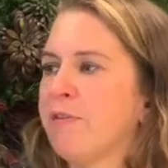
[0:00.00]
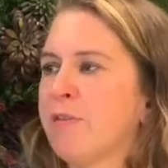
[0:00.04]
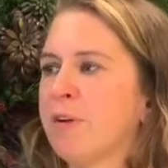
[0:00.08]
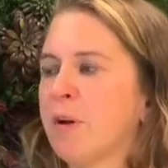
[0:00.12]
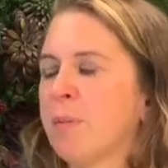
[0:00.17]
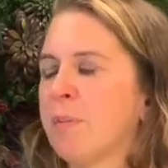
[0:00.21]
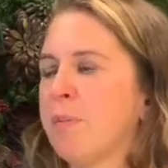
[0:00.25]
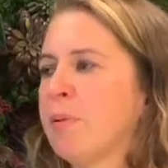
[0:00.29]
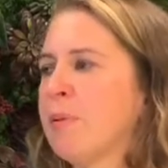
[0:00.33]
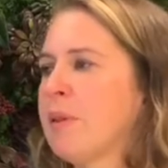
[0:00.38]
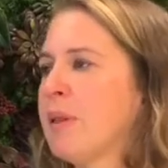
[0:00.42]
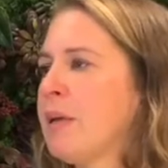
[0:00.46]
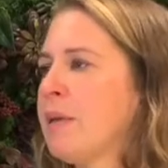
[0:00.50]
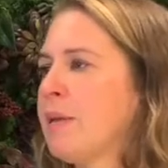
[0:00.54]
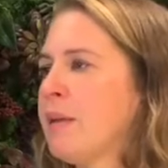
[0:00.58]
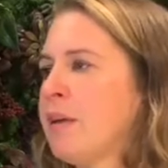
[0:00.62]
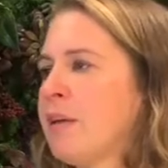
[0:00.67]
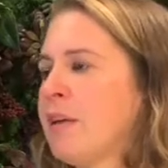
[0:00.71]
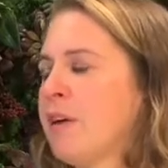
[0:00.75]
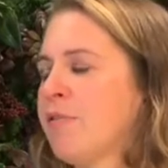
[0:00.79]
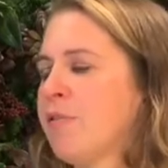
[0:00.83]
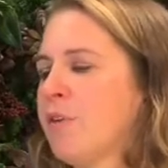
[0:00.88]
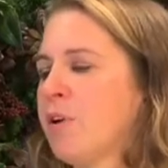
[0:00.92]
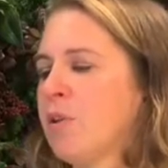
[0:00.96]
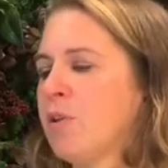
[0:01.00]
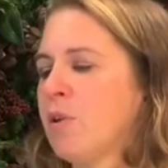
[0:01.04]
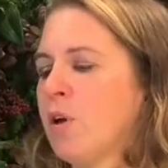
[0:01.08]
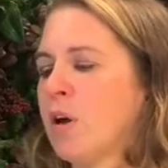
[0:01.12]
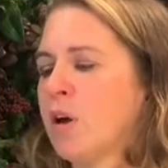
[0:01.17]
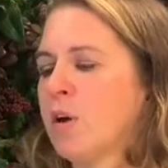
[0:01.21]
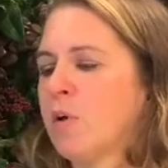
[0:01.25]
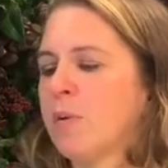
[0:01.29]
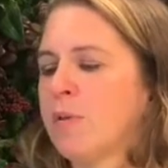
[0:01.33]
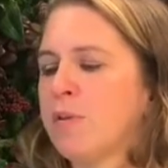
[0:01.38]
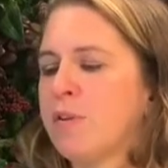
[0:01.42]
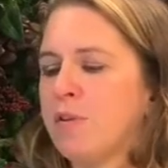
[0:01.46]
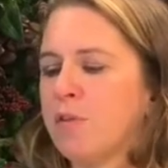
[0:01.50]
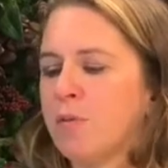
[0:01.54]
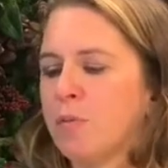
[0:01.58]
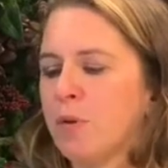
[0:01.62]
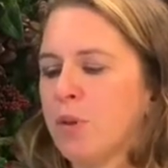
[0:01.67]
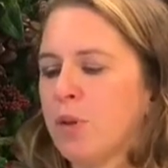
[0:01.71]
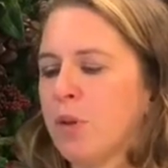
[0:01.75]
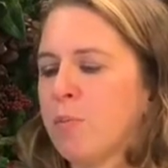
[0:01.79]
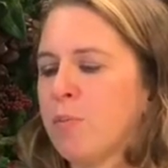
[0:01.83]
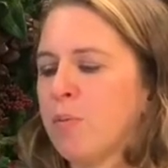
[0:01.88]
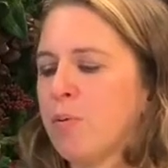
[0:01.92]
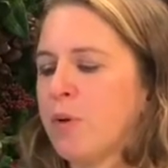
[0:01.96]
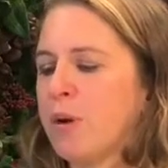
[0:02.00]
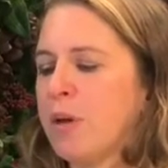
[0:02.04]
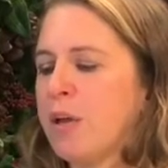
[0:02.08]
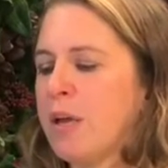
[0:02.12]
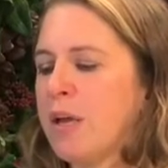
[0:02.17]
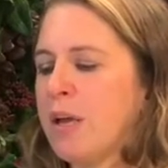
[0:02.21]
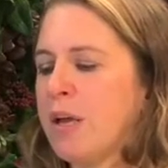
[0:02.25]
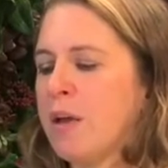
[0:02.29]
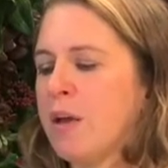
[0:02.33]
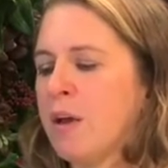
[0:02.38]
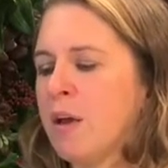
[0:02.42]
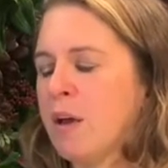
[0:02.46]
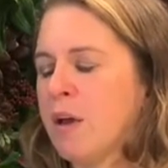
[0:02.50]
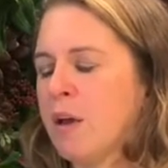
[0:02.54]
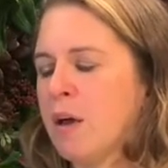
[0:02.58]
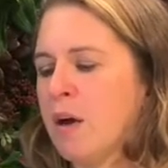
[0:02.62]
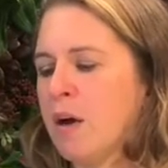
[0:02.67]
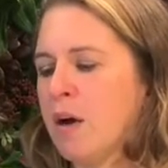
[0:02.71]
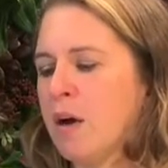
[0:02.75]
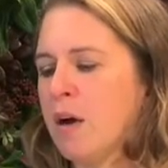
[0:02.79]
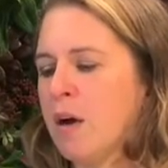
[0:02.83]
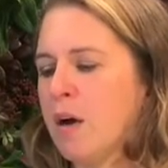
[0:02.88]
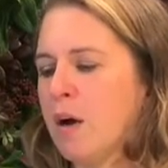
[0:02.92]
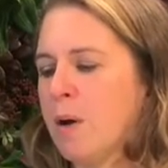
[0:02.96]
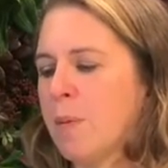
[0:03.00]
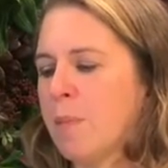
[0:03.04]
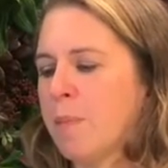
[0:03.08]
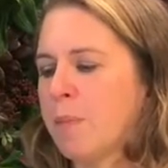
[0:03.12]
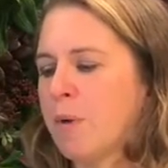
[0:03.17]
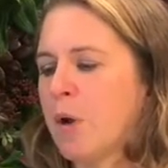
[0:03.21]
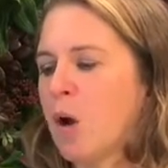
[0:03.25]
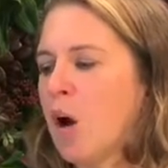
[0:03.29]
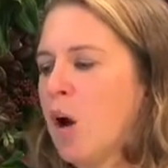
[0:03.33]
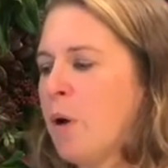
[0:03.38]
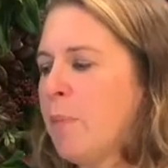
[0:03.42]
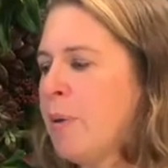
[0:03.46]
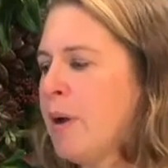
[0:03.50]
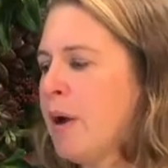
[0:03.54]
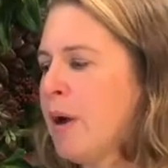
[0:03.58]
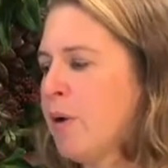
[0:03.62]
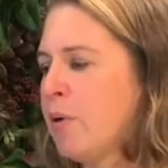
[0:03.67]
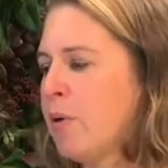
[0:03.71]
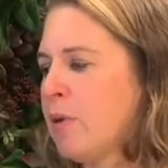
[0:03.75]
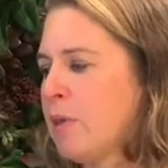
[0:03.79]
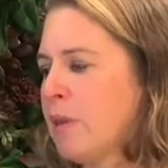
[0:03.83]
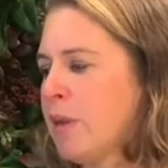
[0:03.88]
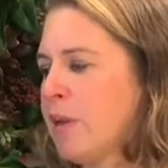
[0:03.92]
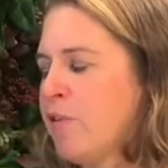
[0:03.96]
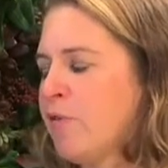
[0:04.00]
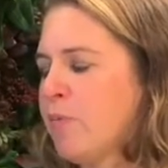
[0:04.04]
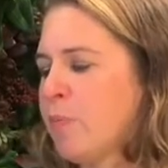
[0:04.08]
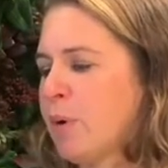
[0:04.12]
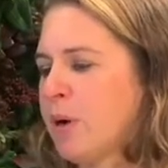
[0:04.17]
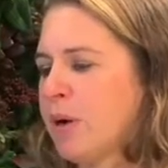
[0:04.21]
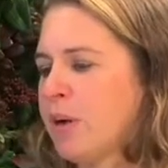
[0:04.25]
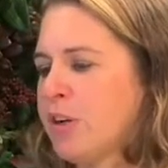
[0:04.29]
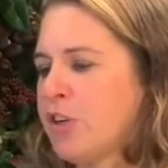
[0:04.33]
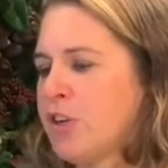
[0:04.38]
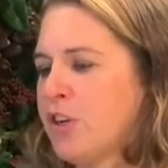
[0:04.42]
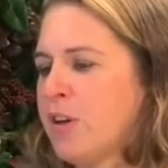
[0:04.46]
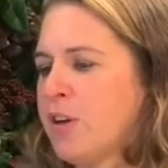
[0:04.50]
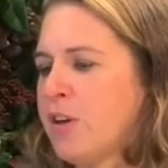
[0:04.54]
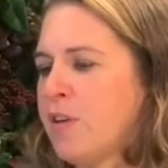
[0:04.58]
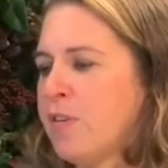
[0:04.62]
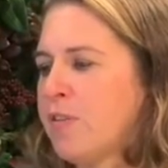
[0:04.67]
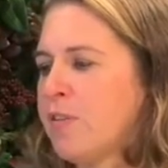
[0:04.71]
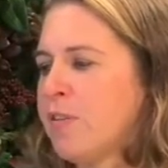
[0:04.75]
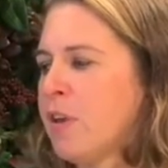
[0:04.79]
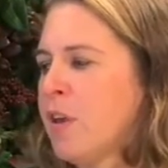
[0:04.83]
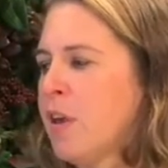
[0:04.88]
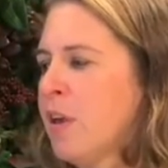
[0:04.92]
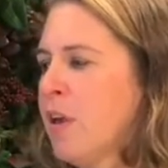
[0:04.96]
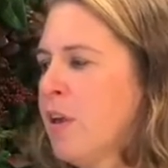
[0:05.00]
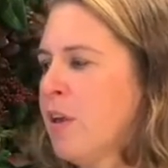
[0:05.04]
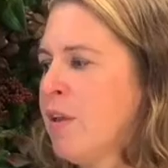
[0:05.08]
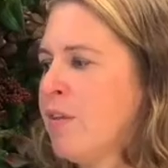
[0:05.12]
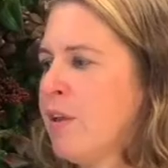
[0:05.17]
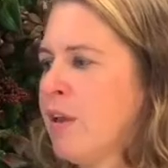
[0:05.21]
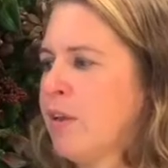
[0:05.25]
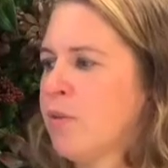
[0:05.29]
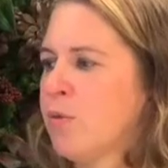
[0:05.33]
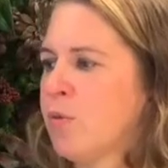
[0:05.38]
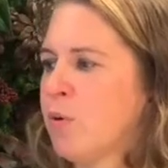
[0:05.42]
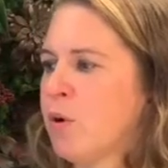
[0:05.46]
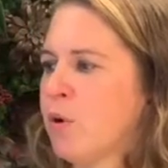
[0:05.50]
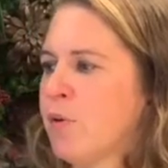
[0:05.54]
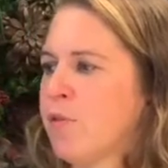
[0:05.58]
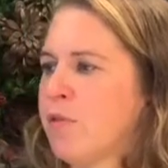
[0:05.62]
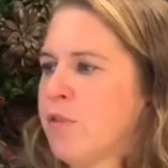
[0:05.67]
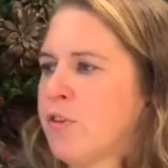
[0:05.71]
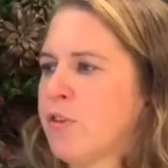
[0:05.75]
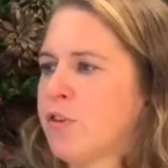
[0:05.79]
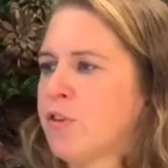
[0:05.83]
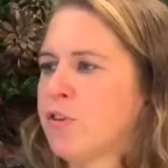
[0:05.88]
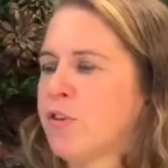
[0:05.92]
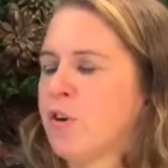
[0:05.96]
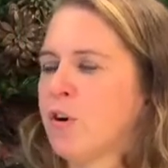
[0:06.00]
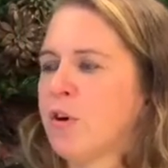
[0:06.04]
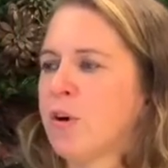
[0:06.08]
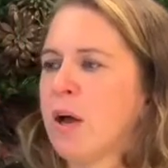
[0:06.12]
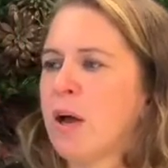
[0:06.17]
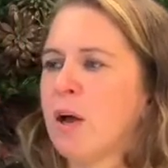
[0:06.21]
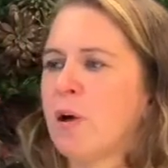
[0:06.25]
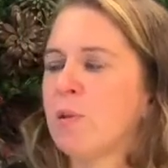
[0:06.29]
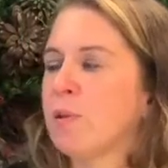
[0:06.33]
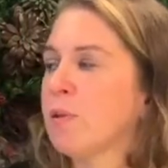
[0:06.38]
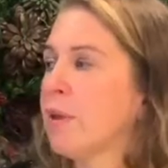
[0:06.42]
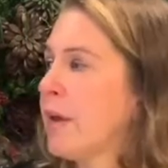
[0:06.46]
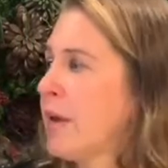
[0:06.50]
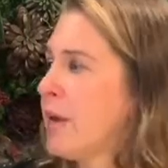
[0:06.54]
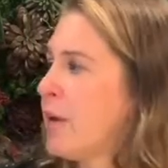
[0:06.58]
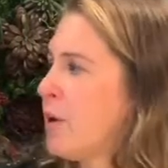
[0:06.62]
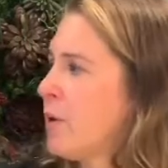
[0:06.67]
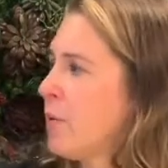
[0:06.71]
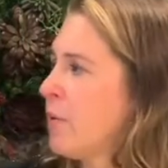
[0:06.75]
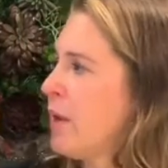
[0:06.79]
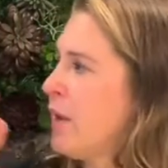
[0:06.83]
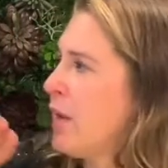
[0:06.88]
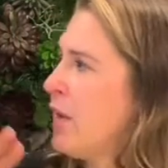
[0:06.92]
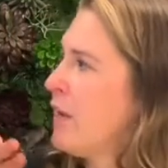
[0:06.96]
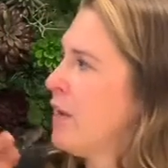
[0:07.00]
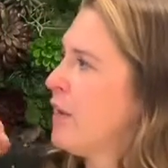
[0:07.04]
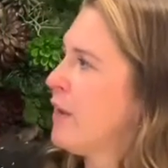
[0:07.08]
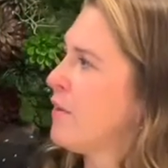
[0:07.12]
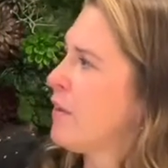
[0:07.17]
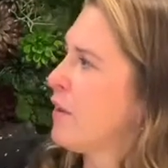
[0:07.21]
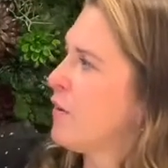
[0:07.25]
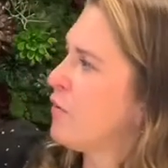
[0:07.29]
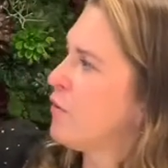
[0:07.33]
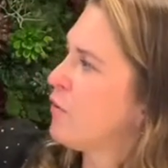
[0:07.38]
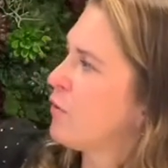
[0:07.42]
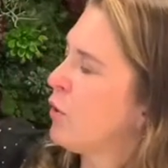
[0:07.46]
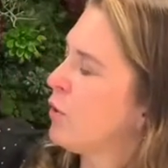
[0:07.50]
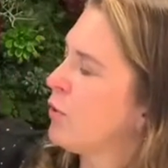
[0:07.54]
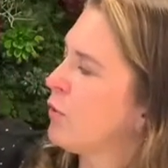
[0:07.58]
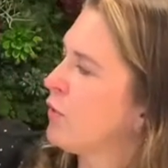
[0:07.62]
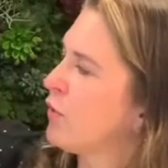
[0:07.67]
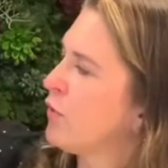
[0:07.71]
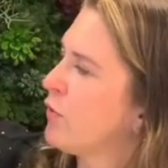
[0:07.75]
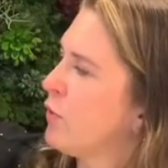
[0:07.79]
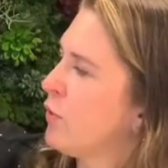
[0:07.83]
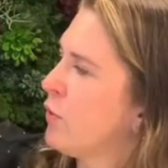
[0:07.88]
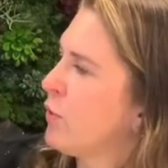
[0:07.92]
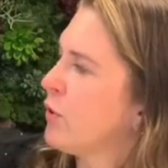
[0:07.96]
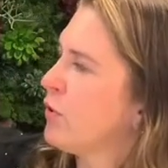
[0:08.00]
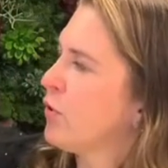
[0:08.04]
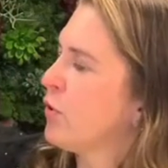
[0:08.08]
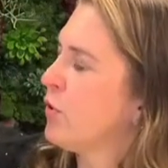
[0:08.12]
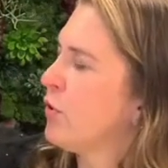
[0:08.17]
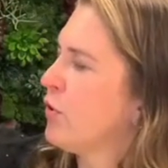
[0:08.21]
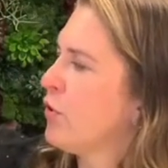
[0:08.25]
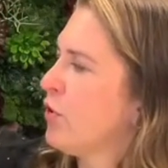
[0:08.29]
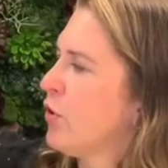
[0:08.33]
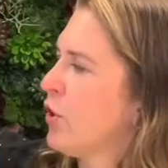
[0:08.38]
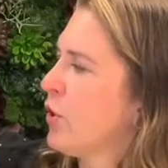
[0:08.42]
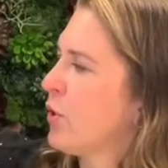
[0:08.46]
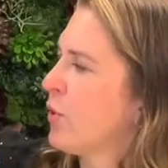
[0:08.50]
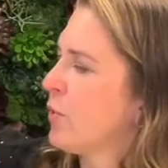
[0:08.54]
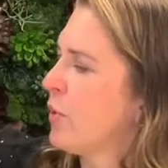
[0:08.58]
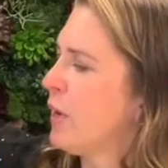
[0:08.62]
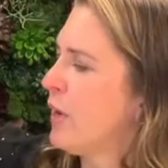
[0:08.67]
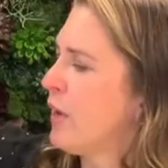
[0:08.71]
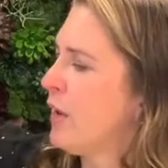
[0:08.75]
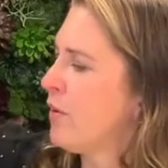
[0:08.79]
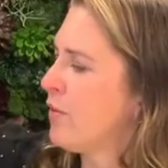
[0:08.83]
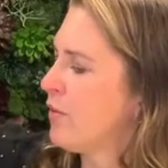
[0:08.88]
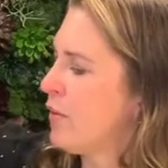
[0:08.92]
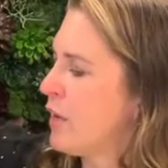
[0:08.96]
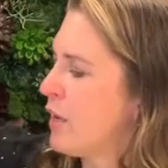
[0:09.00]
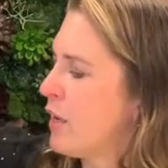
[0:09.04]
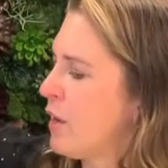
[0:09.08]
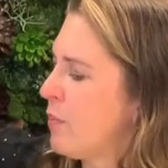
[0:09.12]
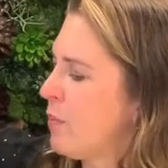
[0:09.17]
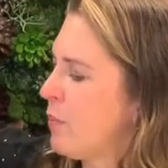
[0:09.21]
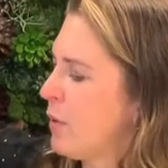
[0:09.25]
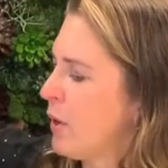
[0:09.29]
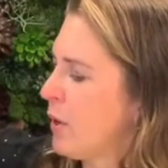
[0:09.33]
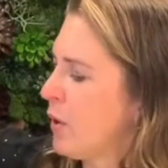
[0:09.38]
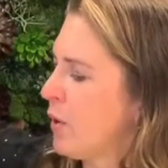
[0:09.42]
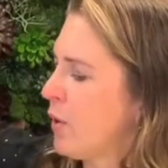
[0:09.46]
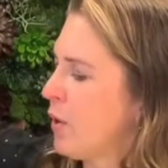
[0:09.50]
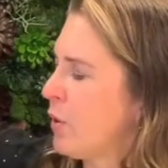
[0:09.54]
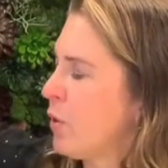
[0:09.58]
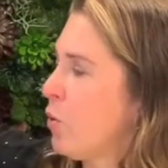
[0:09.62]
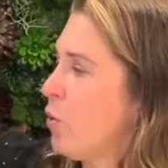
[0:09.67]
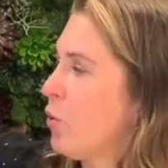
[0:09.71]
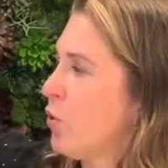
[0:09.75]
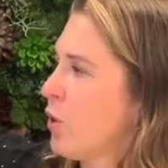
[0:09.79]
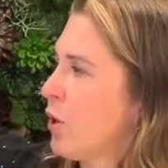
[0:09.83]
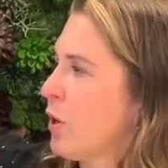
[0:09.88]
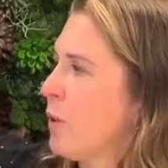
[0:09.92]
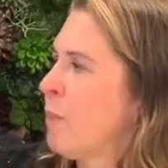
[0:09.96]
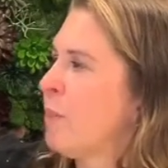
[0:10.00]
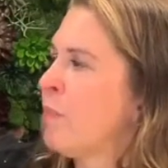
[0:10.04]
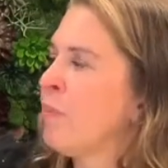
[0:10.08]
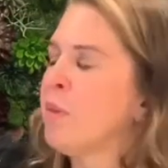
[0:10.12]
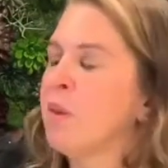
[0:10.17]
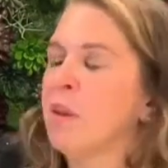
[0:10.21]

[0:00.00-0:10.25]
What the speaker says: completely different look with these really pretty compound leaf branches that sort of start out light green and then slowly turn dark green as they get bigger and older.